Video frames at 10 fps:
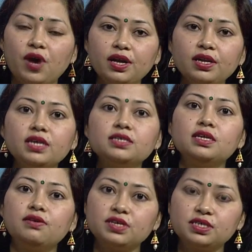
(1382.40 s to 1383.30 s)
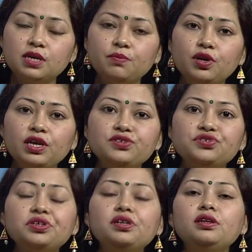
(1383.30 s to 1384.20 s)
one is the resting
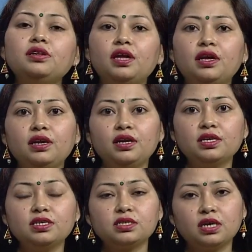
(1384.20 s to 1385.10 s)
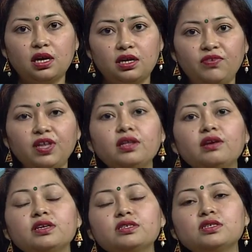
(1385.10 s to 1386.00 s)
potential, then it is when
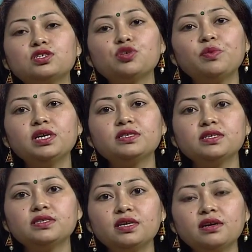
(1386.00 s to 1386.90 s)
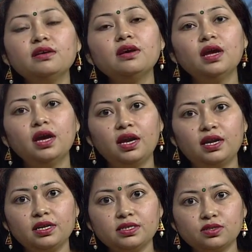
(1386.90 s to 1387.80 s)
the stimulus is there,
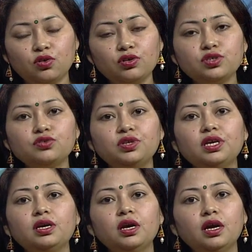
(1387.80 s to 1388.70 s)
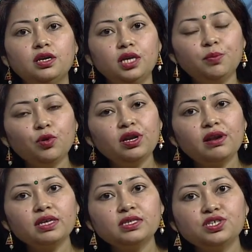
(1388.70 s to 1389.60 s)
it is gone to the
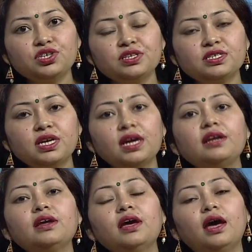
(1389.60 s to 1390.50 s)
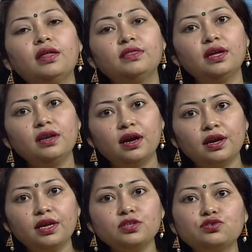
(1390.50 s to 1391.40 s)
depolarization state and then
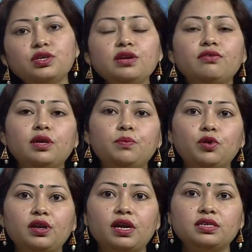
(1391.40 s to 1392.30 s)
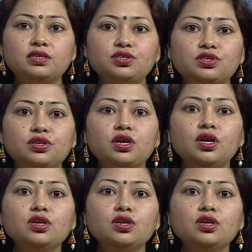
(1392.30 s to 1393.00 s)
again to the repolarization.